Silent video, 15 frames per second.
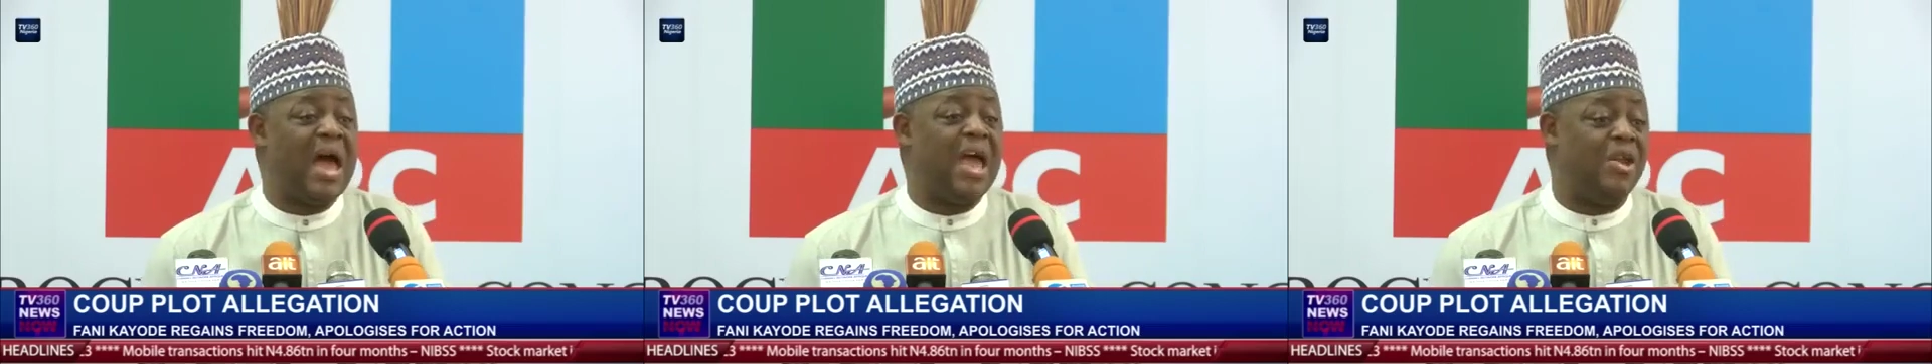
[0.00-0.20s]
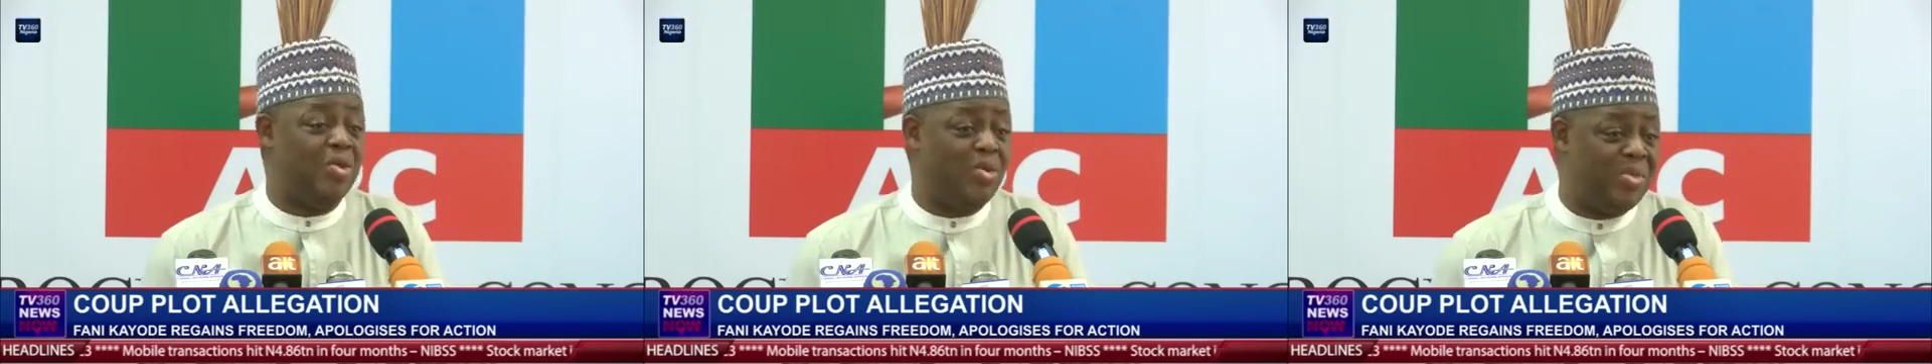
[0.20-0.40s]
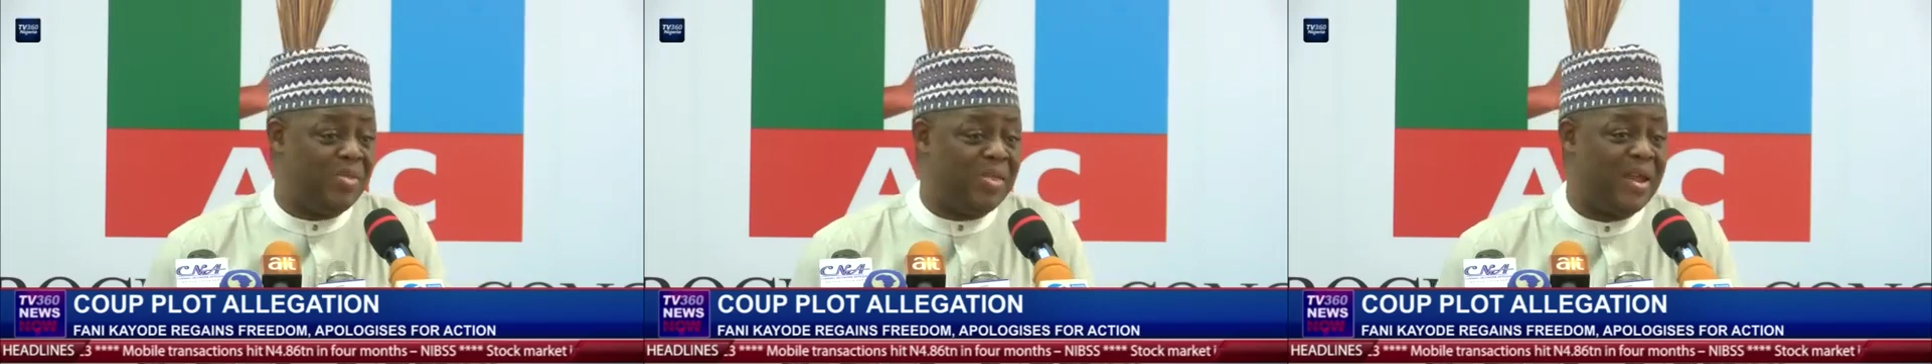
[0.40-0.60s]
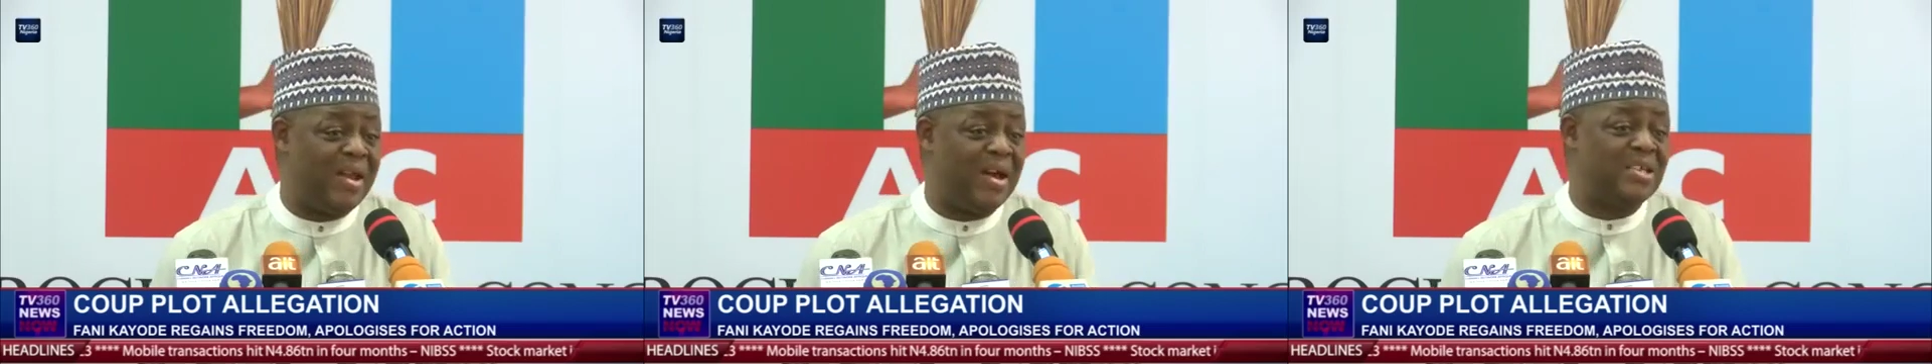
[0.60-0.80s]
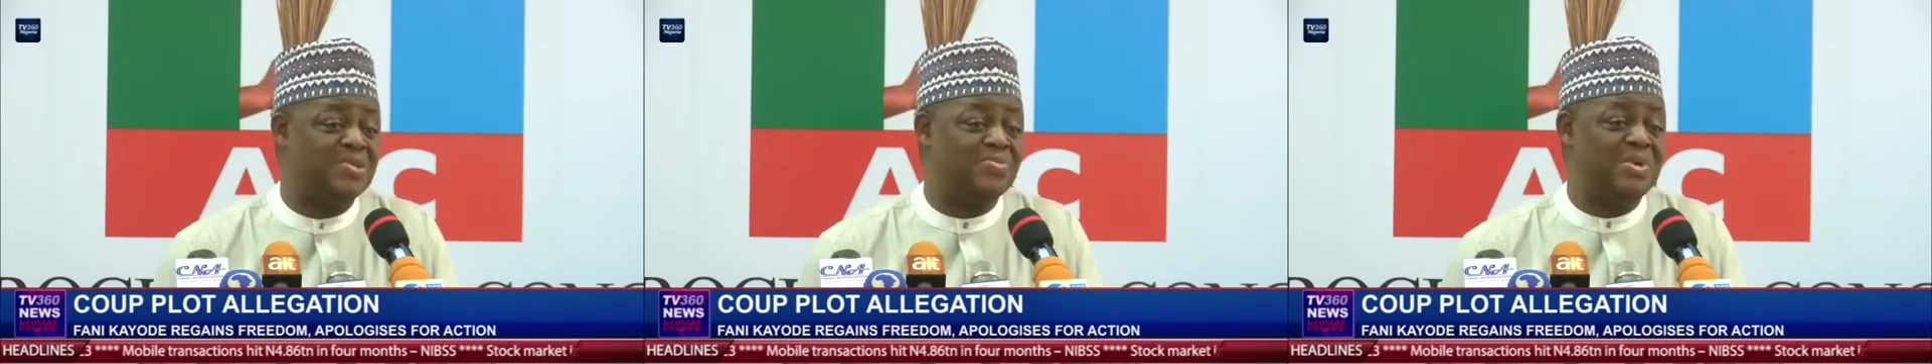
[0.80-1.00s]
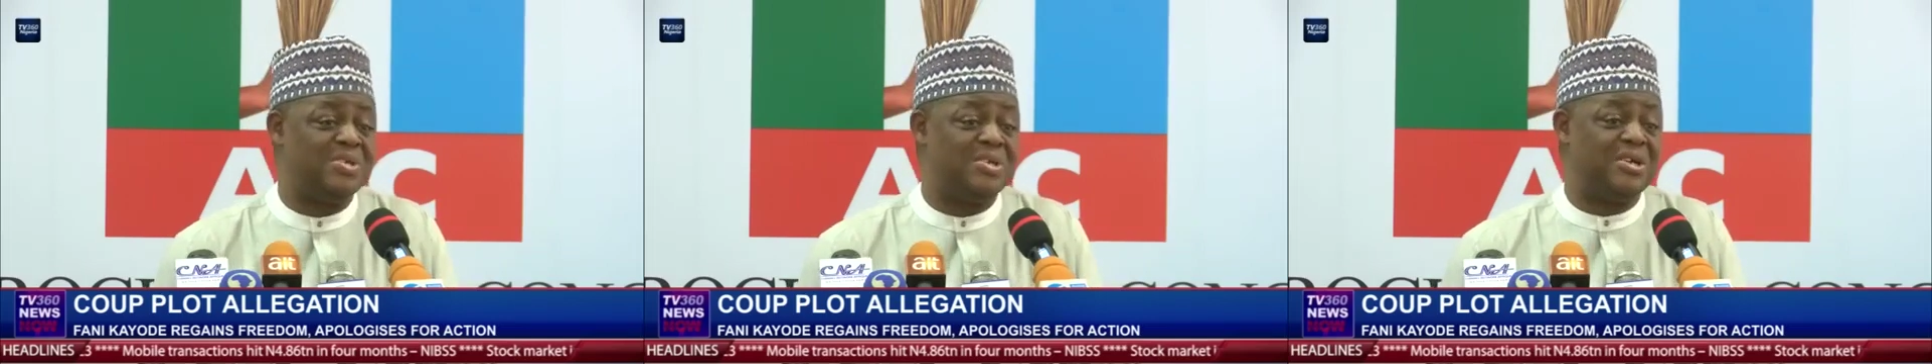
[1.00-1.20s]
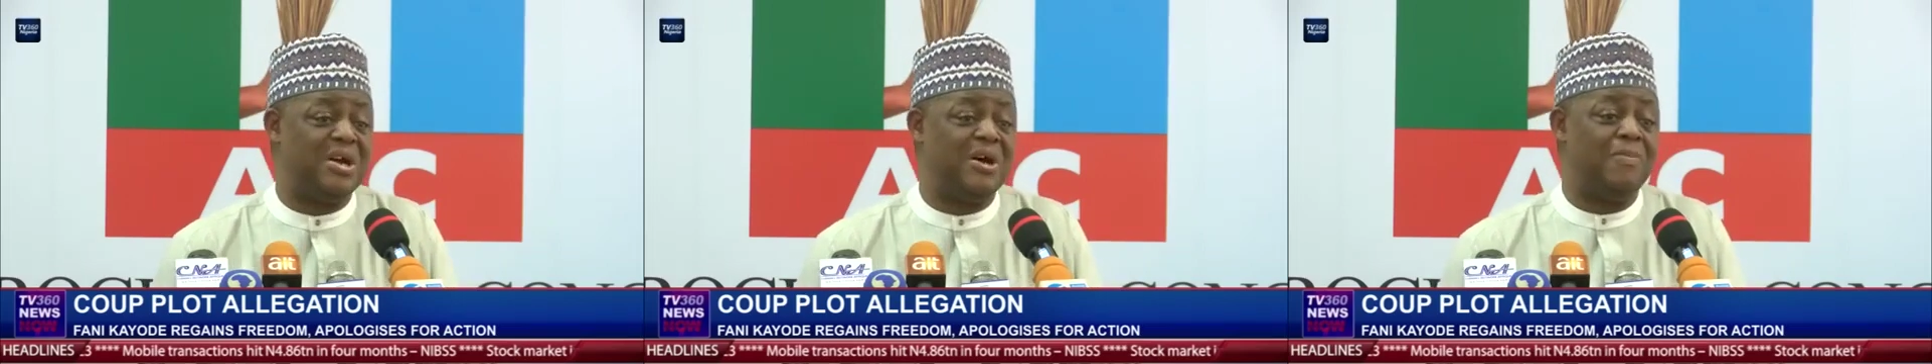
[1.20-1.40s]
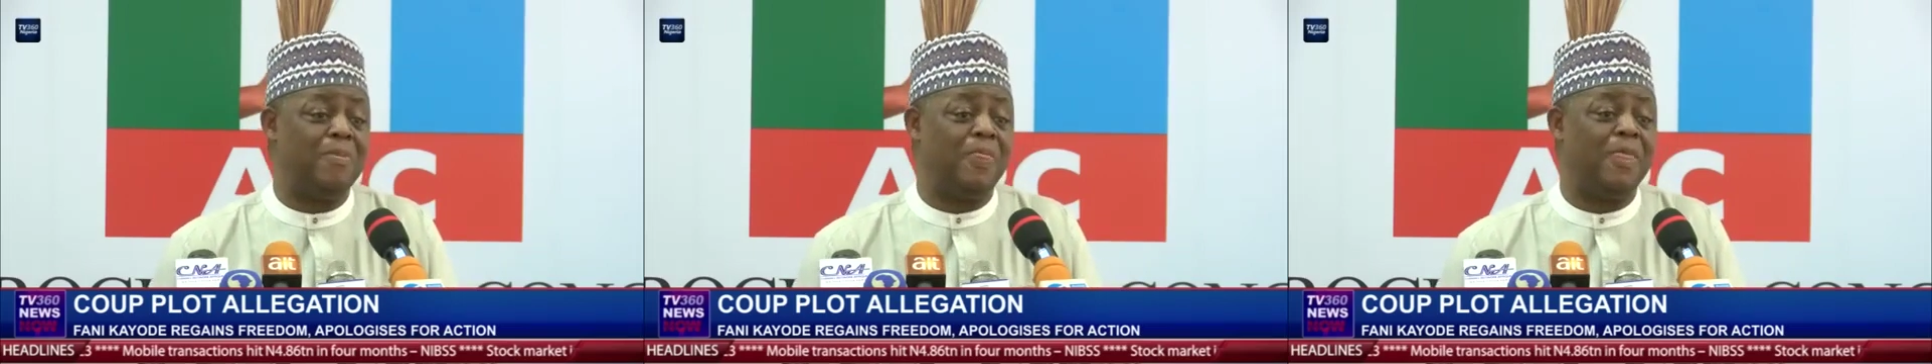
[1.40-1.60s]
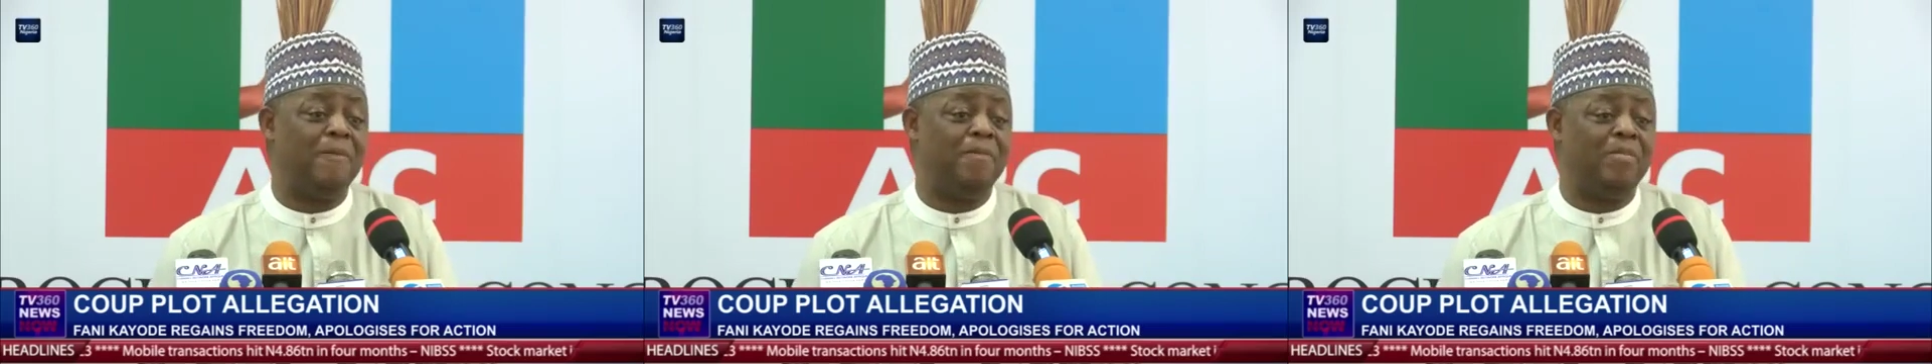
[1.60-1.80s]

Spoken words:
I know that they had asked me to come.